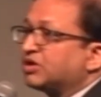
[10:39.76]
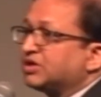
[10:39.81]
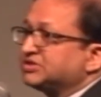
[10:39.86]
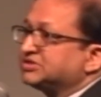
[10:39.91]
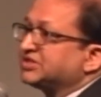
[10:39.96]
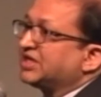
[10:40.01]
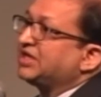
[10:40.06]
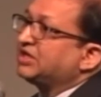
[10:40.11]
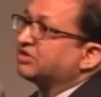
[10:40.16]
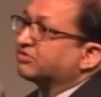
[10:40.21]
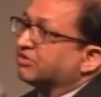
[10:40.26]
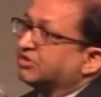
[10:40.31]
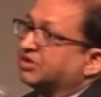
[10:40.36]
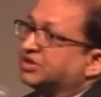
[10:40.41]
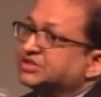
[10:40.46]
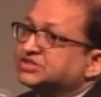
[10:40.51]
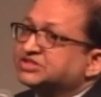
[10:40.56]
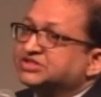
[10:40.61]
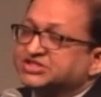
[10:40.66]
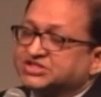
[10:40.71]
anginal equivalent
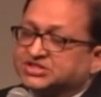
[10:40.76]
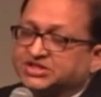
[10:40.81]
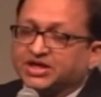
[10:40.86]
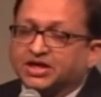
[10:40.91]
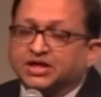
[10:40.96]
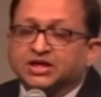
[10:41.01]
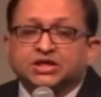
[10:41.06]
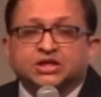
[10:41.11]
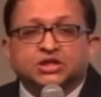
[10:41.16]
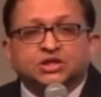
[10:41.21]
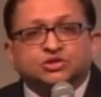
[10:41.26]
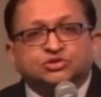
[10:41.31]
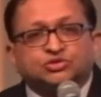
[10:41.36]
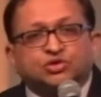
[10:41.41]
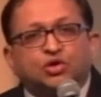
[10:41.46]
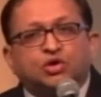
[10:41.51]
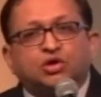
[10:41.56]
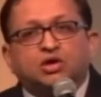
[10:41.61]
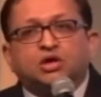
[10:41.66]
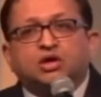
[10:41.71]
is dyspnea.
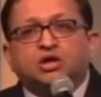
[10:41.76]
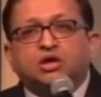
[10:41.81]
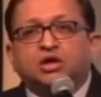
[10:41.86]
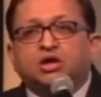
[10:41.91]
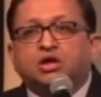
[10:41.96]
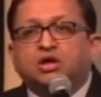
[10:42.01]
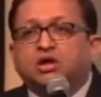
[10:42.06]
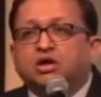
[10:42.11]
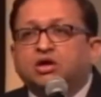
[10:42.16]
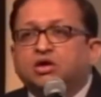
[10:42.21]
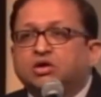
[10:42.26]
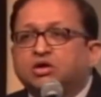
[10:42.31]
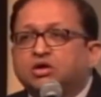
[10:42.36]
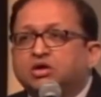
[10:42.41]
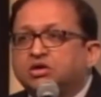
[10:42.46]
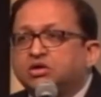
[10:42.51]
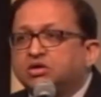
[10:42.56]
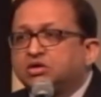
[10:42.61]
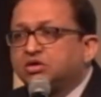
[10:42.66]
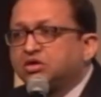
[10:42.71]
So,
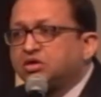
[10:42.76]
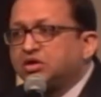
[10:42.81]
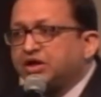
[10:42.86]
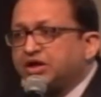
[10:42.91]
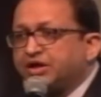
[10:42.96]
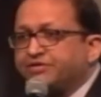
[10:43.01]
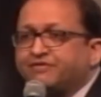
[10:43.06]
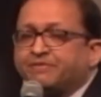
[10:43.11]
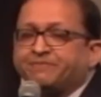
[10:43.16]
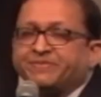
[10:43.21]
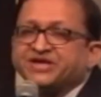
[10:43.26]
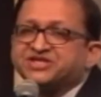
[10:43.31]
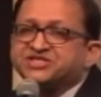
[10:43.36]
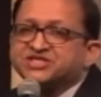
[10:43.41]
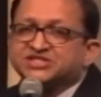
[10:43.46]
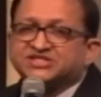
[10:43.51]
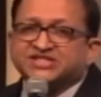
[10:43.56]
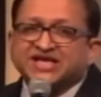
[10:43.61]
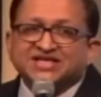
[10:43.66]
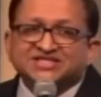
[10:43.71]
if a
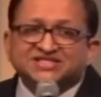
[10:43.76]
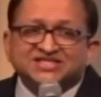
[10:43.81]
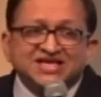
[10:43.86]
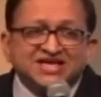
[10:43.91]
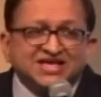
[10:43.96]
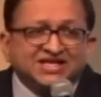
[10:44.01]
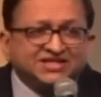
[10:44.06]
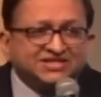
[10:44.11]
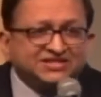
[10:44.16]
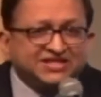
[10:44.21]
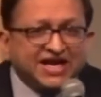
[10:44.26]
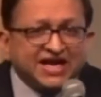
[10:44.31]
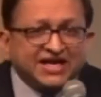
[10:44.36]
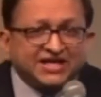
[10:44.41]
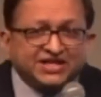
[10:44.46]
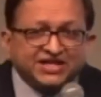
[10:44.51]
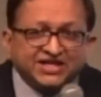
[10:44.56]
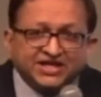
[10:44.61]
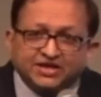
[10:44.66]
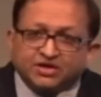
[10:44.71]
patient says that
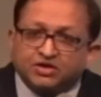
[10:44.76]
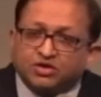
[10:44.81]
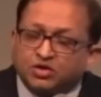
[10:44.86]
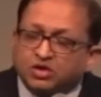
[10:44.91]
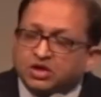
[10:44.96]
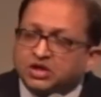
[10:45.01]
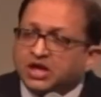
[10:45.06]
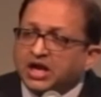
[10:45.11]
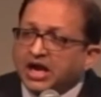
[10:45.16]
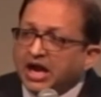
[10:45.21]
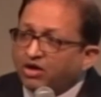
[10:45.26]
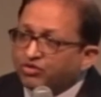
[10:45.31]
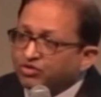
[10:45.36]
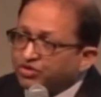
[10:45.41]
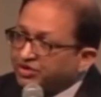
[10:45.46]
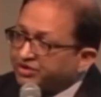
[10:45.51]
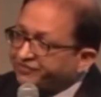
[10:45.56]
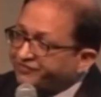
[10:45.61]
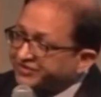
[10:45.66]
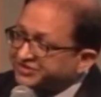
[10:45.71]
he, how do you
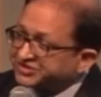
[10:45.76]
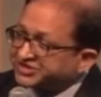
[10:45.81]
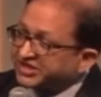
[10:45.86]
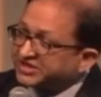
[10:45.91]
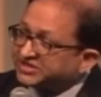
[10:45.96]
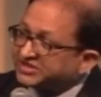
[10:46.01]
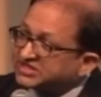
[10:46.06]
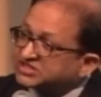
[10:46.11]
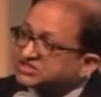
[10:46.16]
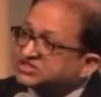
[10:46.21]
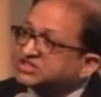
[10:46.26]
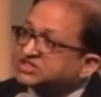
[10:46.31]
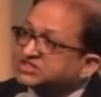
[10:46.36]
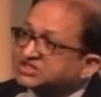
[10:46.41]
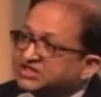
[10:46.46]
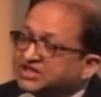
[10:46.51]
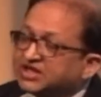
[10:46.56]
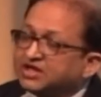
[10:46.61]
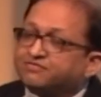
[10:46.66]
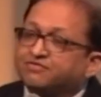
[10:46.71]
differentiate this
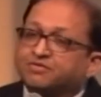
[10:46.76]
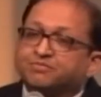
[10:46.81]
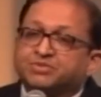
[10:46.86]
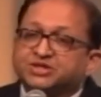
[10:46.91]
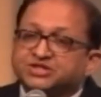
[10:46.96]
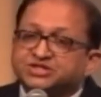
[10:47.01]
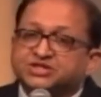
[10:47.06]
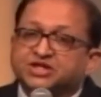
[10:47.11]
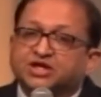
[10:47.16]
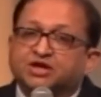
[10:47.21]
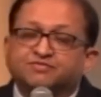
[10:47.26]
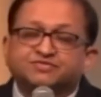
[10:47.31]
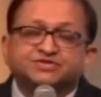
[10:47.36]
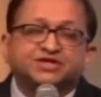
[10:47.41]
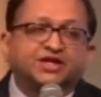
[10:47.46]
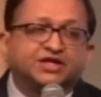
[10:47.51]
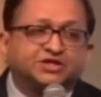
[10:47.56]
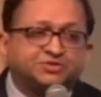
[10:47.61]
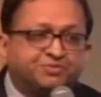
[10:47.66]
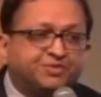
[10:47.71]
dyspnea from dyspnea of, say,
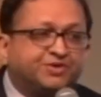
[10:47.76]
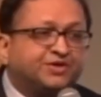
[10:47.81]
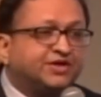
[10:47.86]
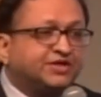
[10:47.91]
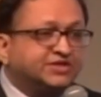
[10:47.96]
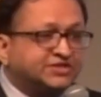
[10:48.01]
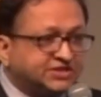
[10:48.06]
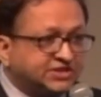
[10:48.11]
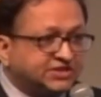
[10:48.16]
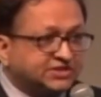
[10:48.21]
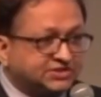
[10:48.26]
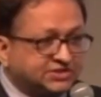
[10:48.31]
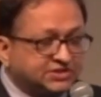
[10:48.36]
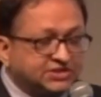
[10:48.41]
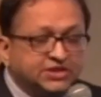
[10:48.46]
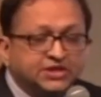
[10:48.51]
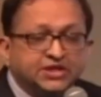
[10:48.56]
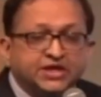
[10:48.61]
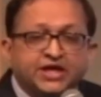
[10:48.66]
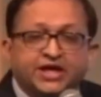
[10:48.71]
respiratory disease?
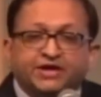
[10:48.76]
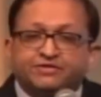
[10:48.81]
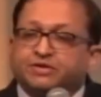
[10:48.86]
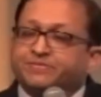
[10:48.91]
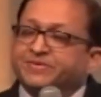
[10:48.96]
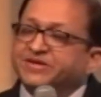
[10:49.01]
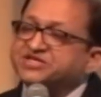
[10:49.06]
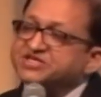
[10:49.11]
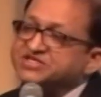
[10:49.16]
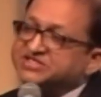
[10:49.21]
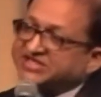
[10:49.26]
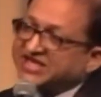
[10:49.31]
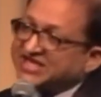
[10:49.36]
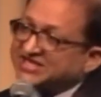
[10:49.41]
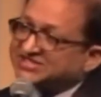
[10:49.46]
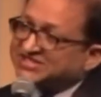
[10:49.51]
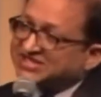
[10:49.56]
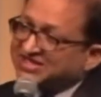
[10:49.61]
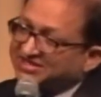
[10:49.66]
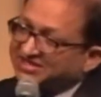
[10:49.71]
If the patient
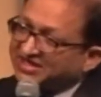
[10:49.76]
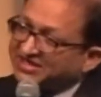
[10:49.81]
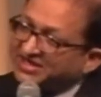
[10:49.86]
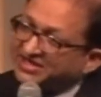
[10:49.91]
says that he